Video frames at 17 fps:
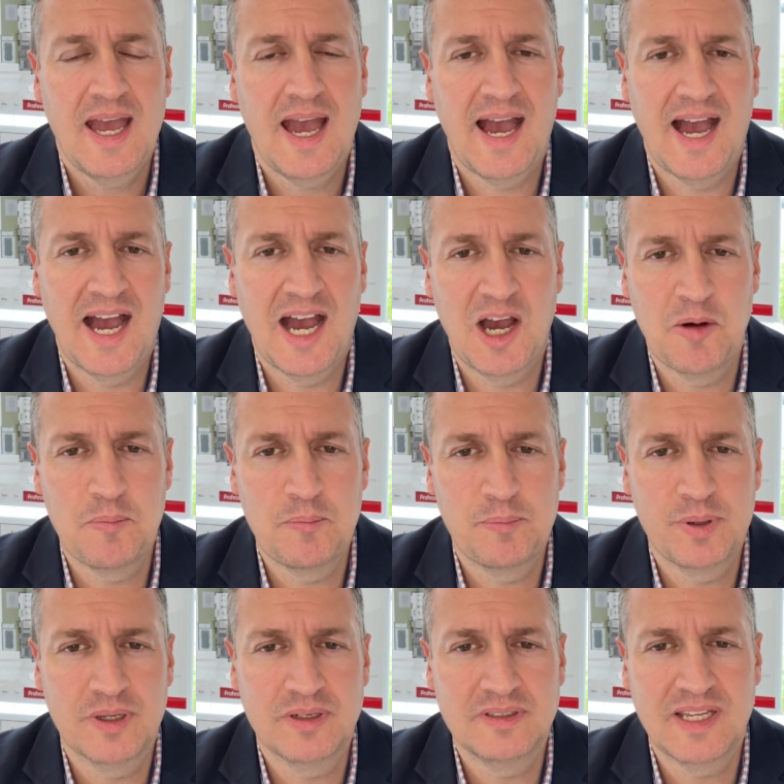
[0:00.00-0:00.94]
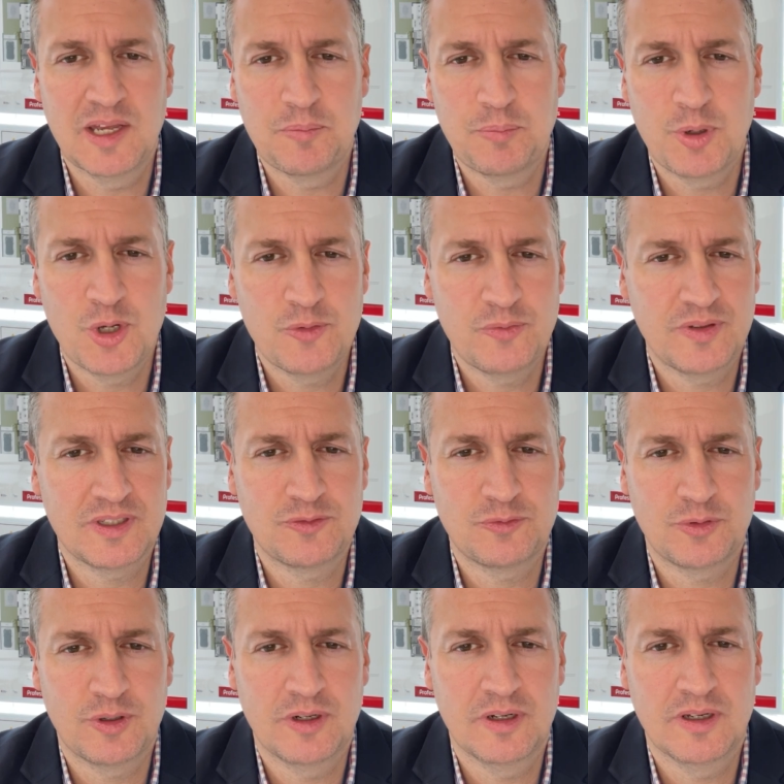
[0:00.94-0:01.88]
But yeah, perfect
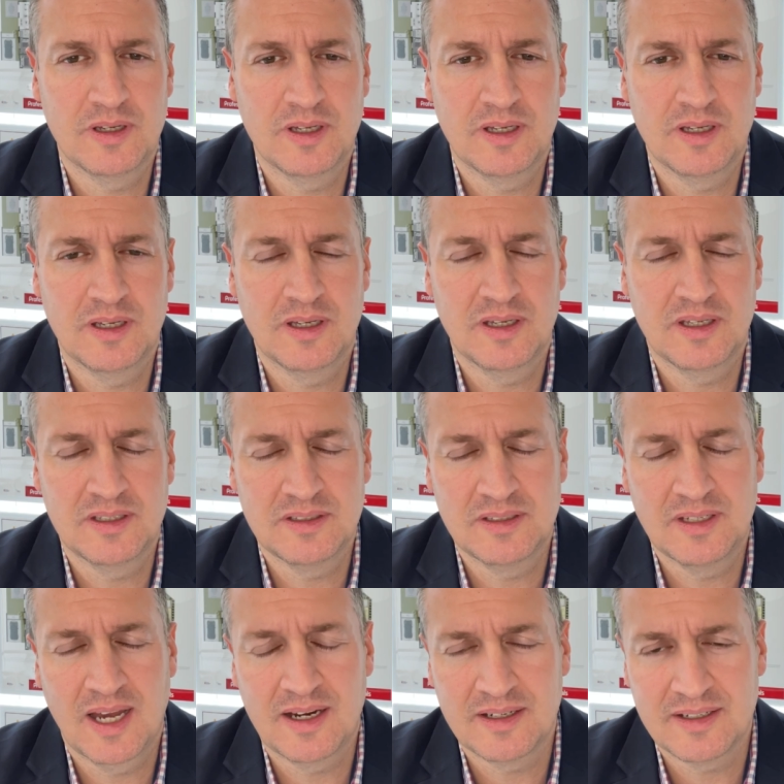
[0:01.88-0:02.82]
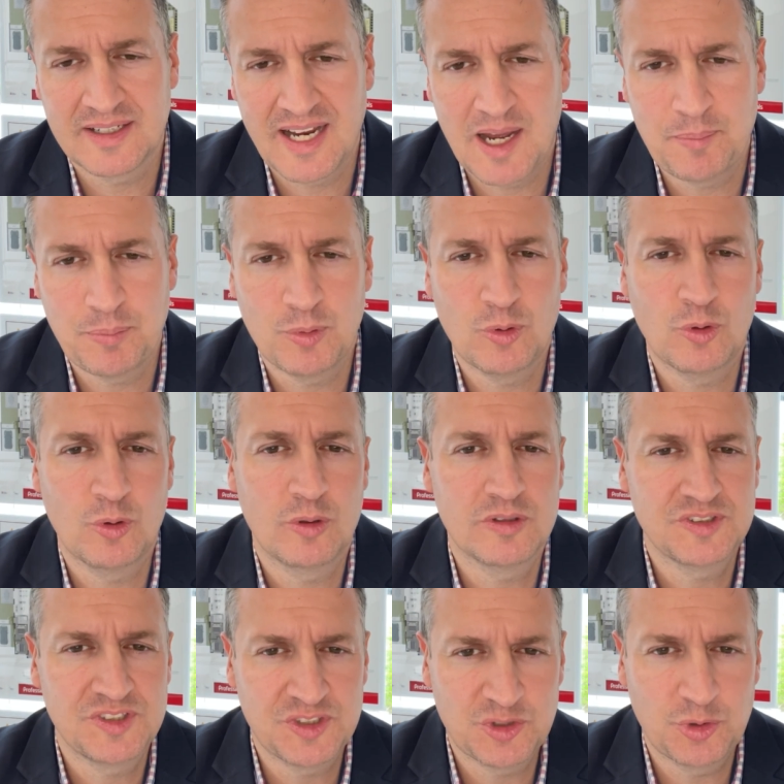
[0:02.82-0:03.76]
for a young couple or
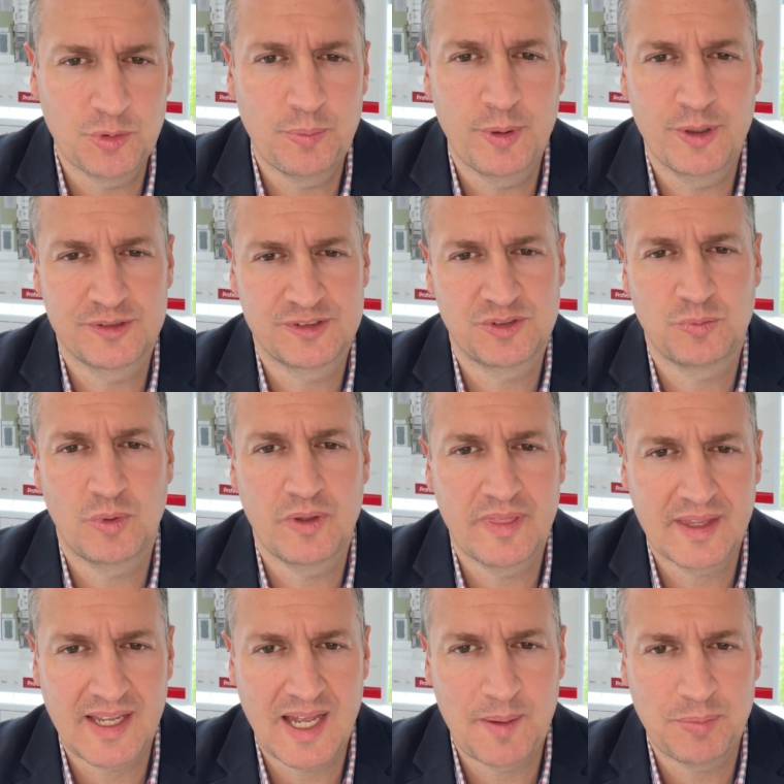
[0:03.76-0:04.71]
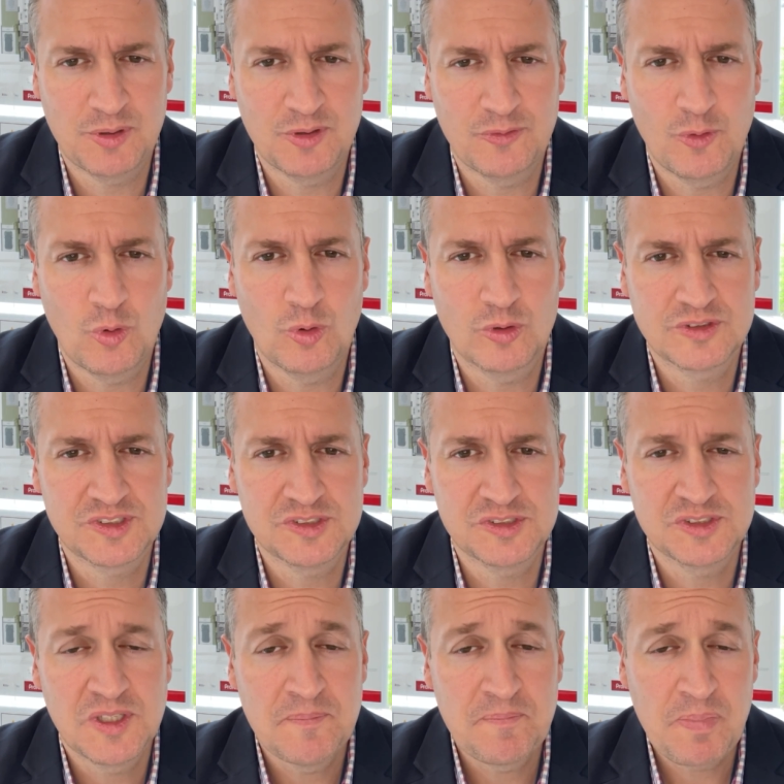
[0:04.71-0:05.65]
a single person with a couple of
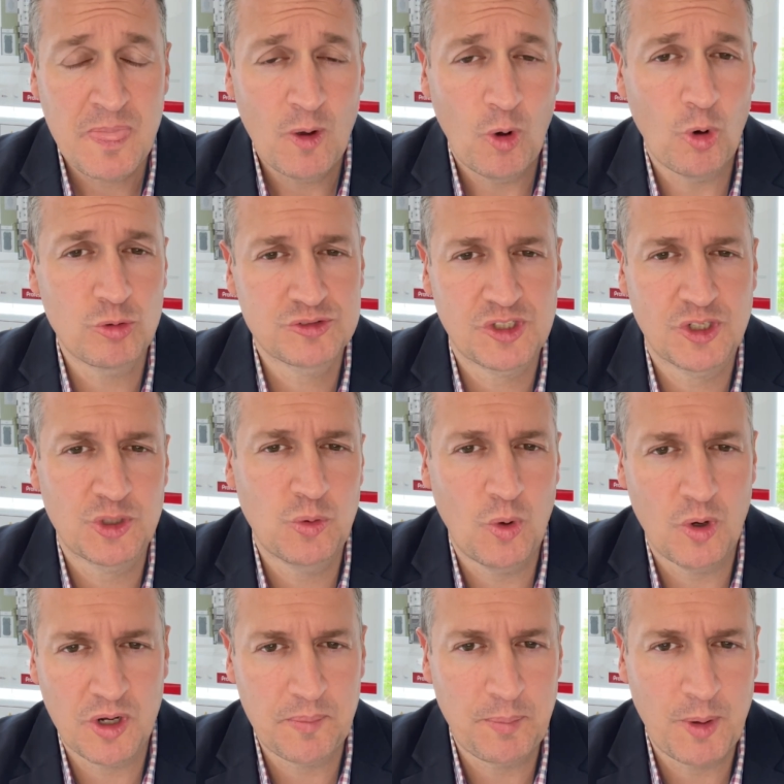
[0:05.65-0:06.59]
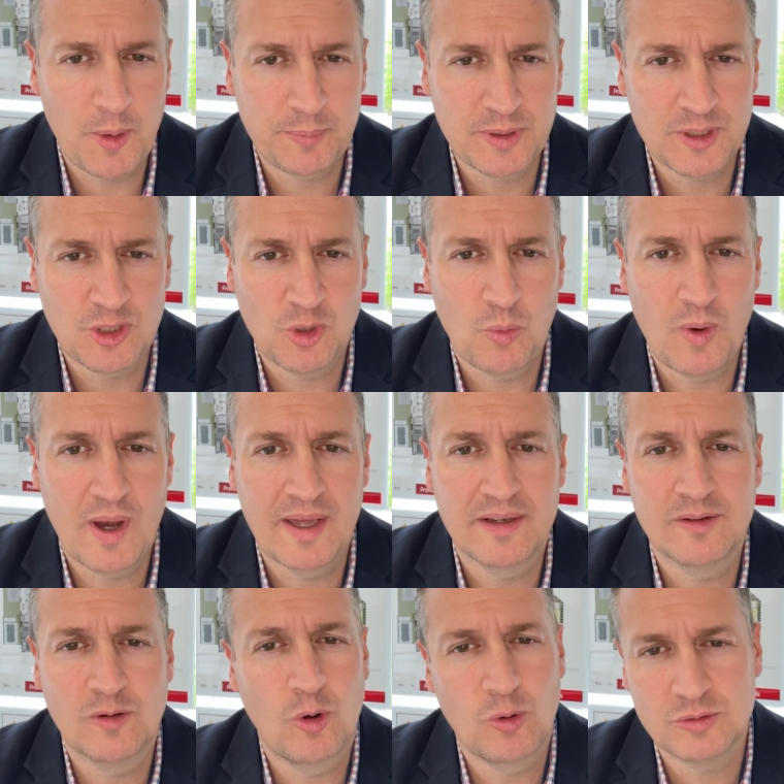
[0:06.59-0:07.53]
horses. Also quite a popular
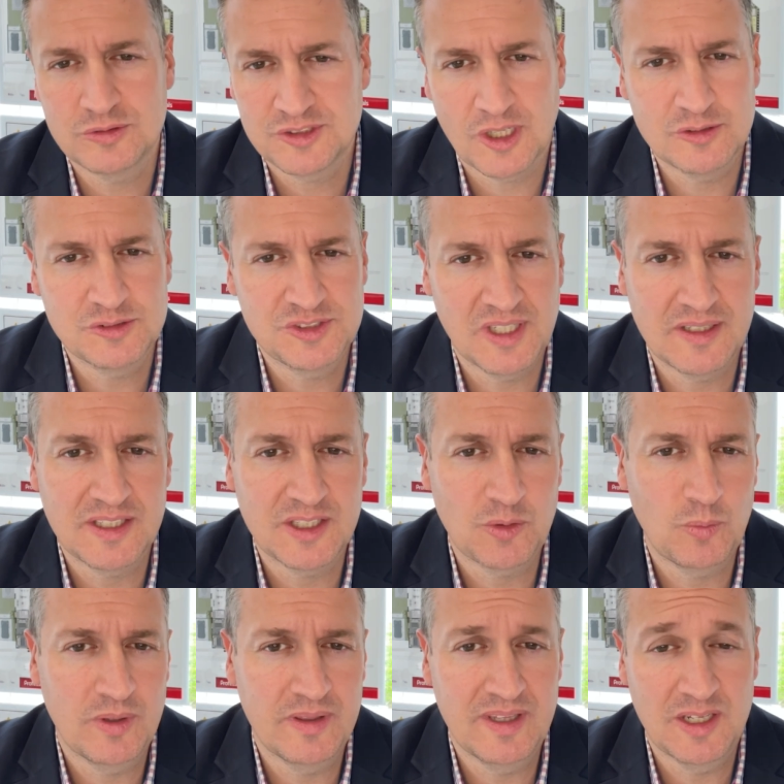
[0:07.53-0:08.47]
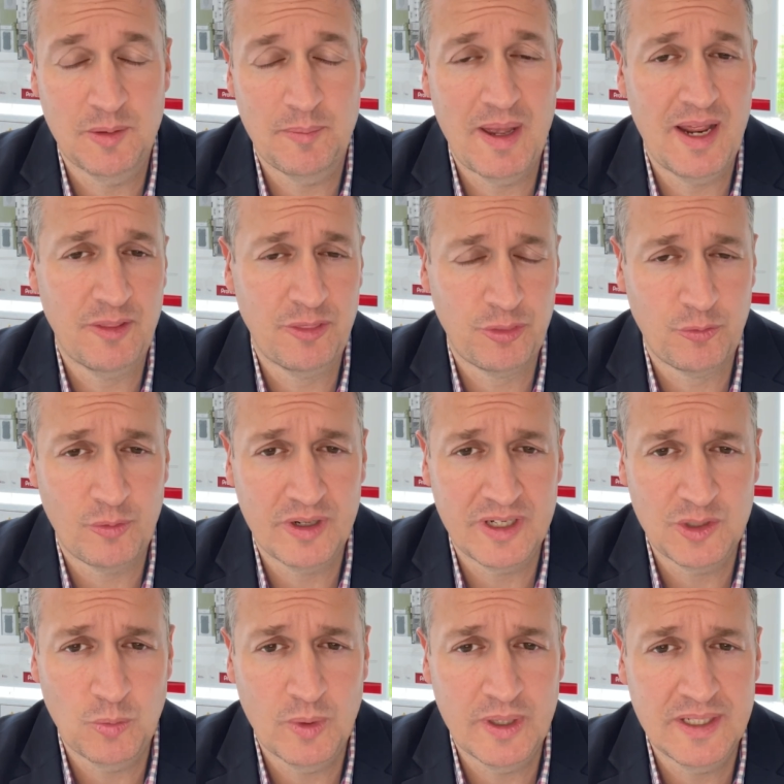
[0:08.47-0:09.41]
one, also selling within about
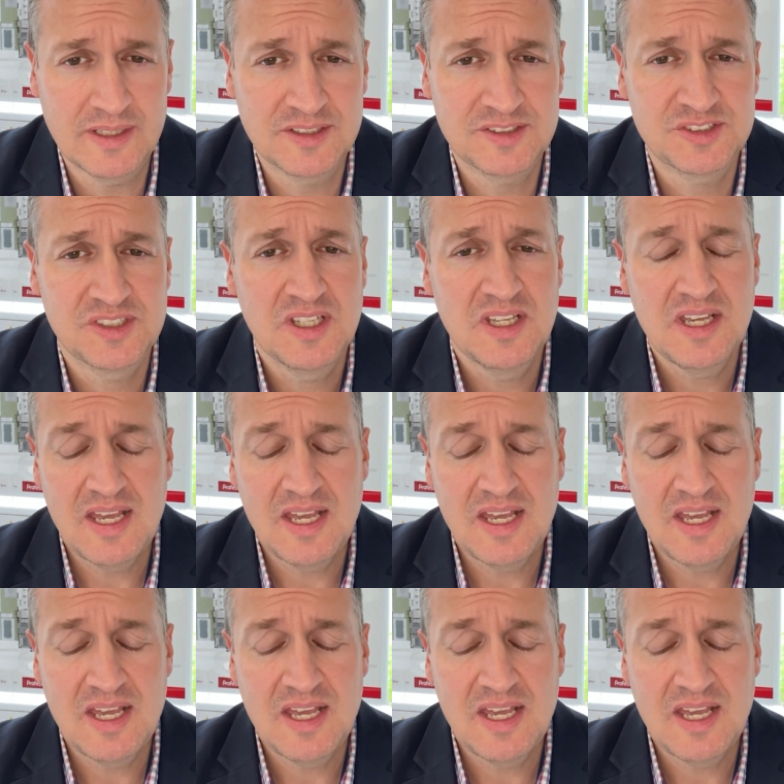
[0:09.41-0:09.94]
3 weeks.